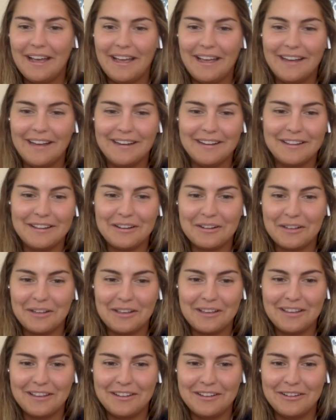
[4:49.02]
and they're
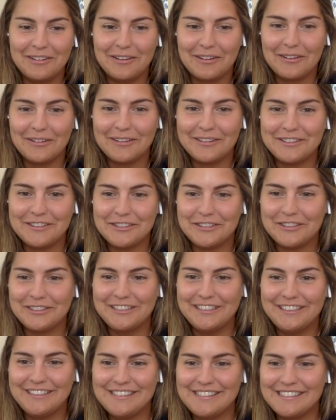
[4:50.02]
like, "Can you go get your
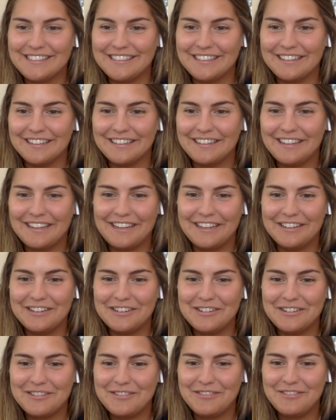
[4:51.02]
cleats and
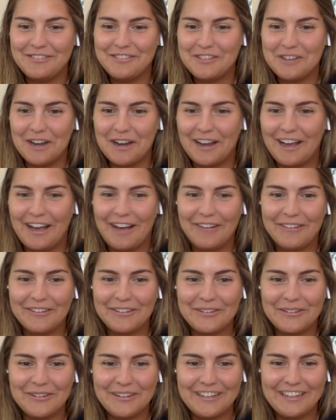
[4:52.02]
and try out
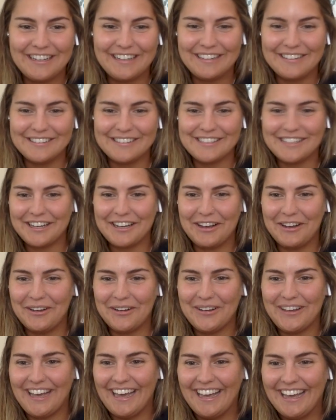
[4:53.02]
real quick?" And I was like,
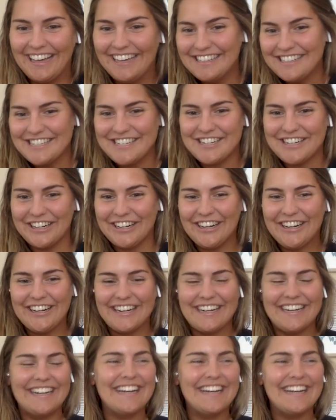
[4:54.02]
"Okay, sure."